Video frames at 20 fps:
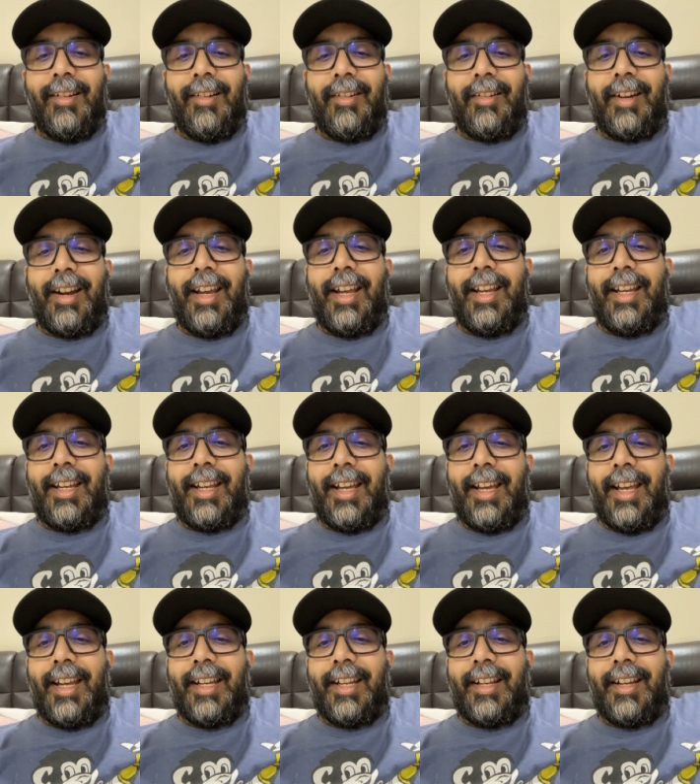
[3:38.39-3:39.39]
All right.
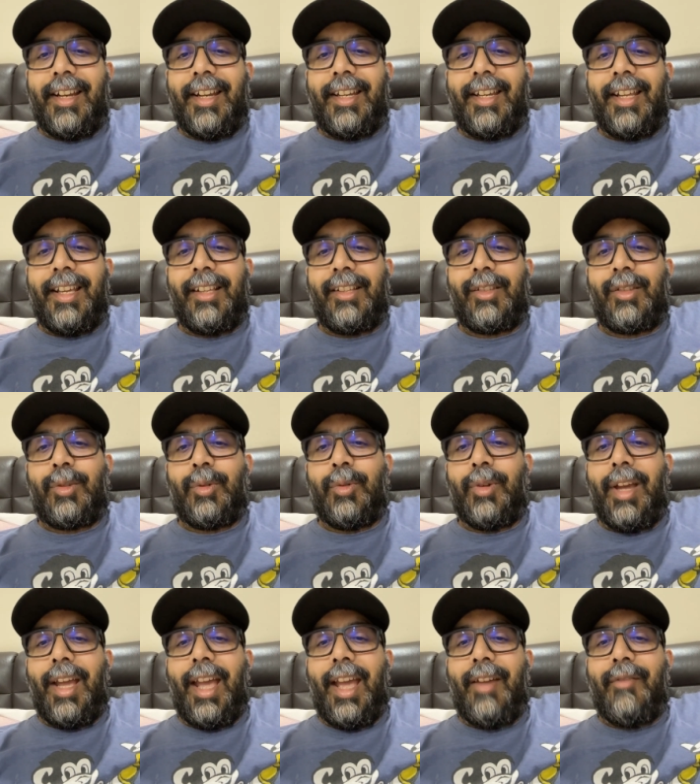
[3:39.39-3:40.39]
And greetings
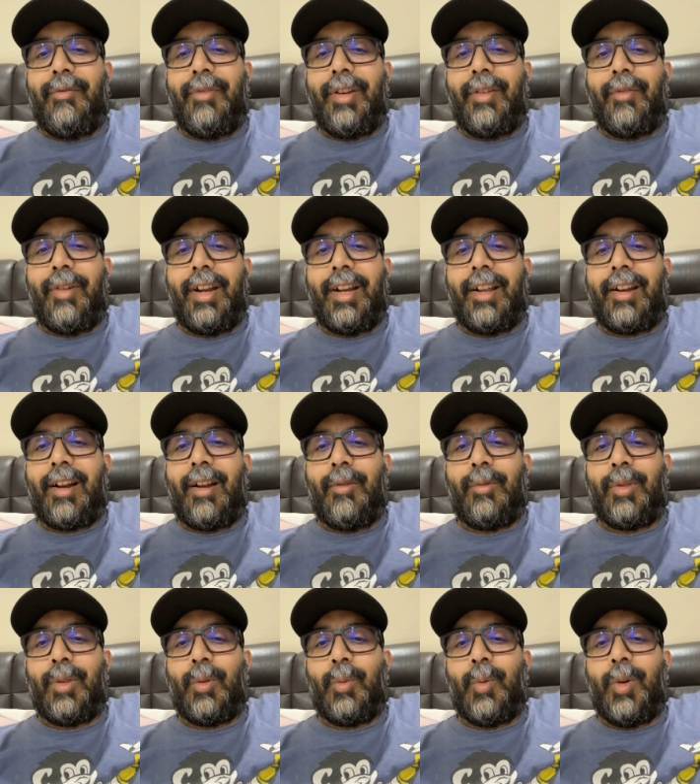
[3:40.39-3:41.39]
to everyone
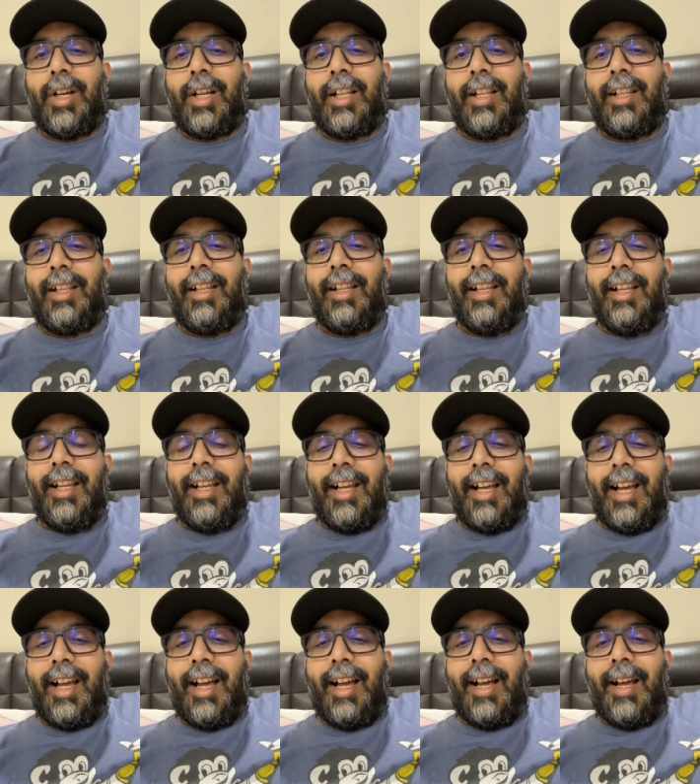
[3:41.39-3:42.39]
around the world.
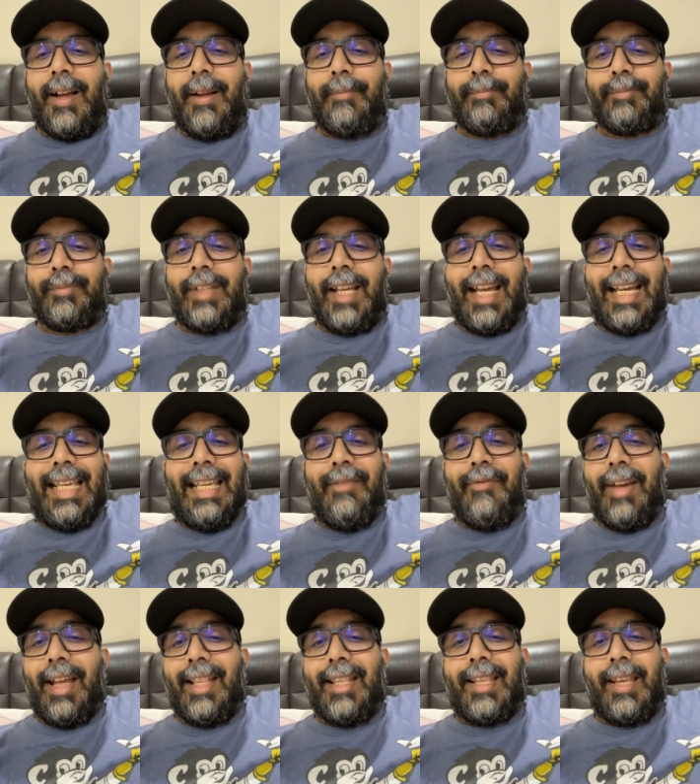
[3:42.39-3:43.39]
Um, there are
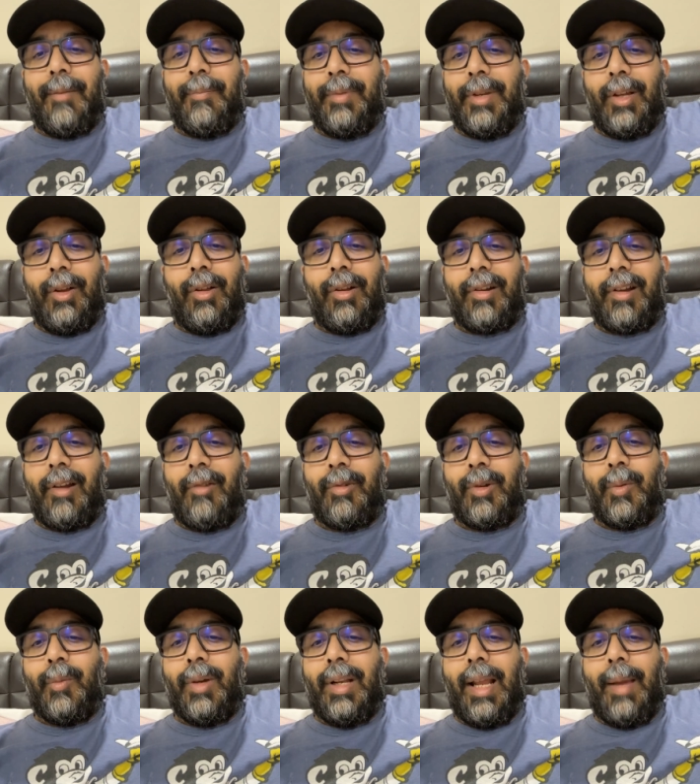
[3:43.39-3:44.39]
events happening all
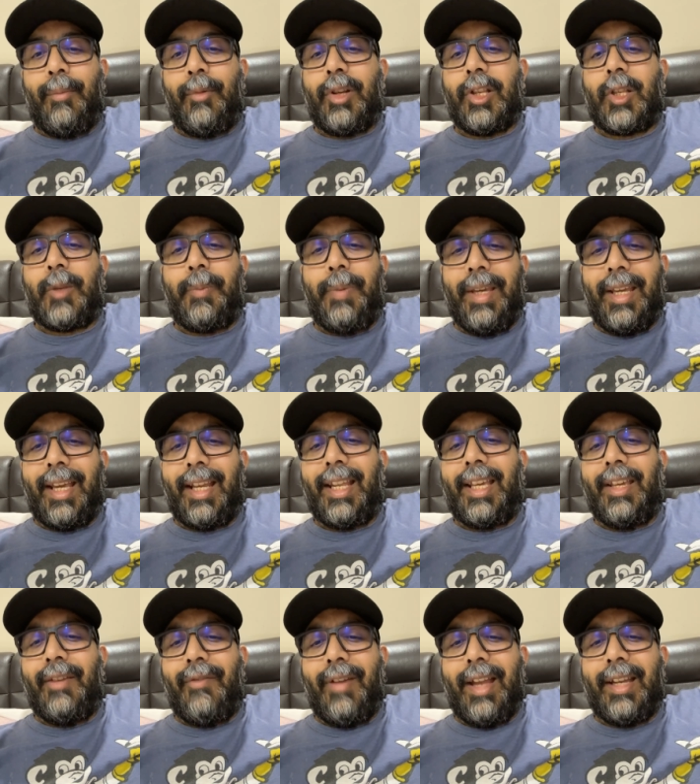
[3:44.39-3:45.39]
around the world. I'm going to speak
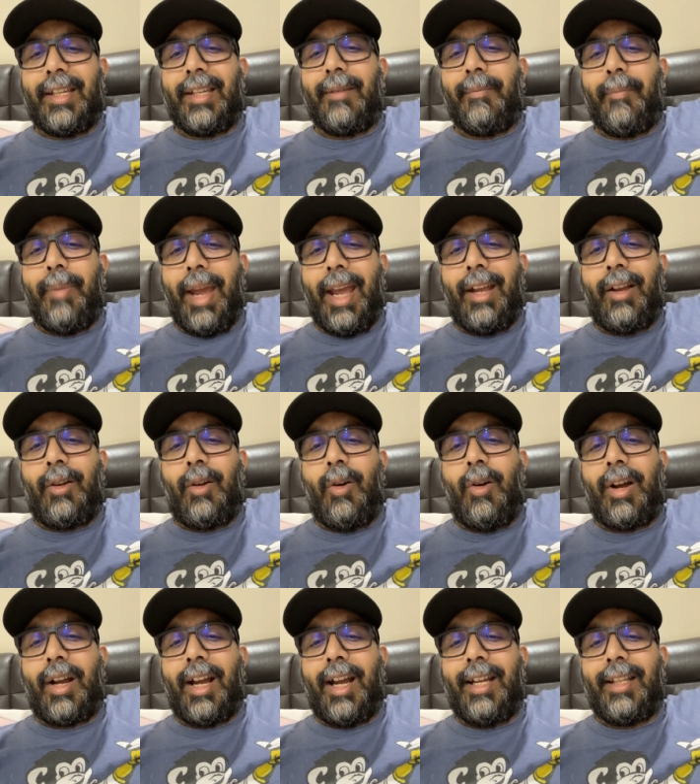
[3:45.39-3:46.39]
at an event in
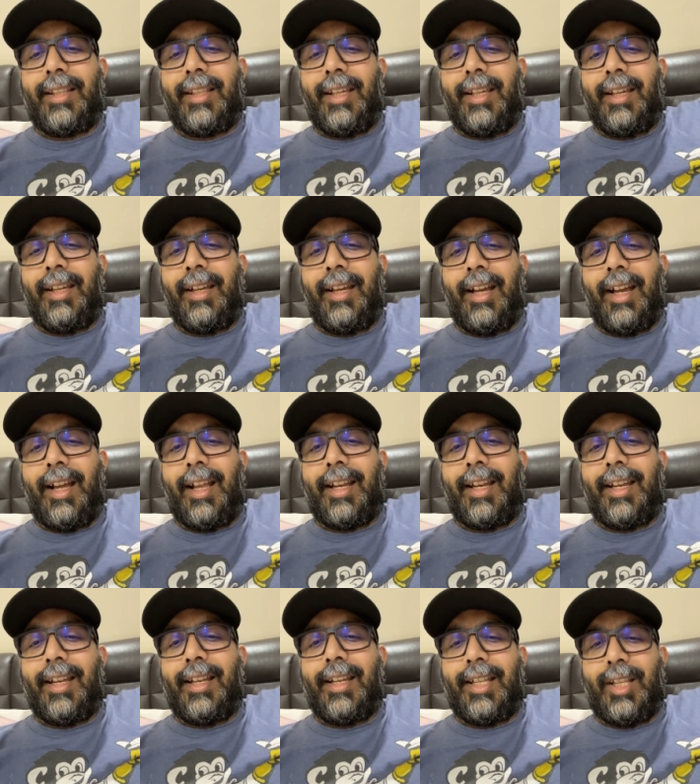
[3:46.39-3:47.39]
Bangkok, I think,
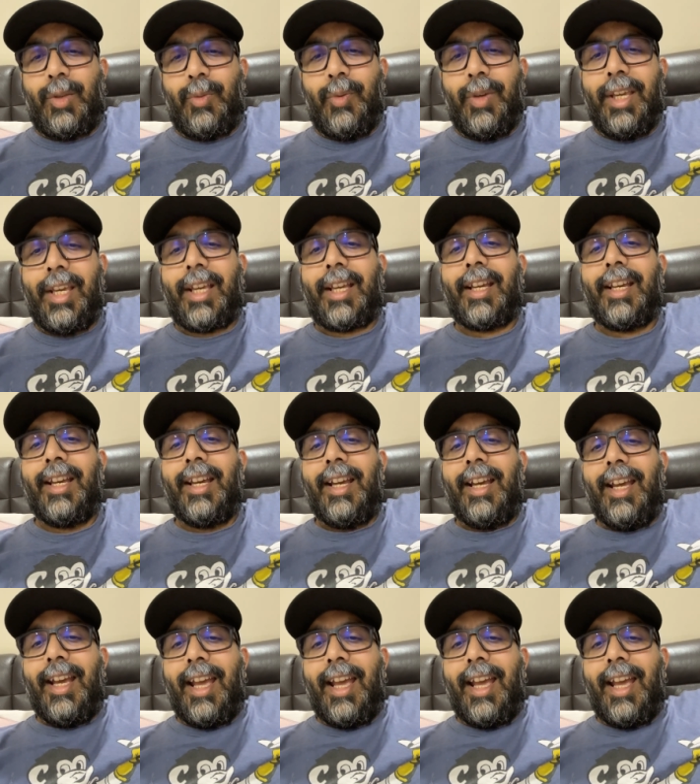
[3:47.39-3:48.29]
and this week.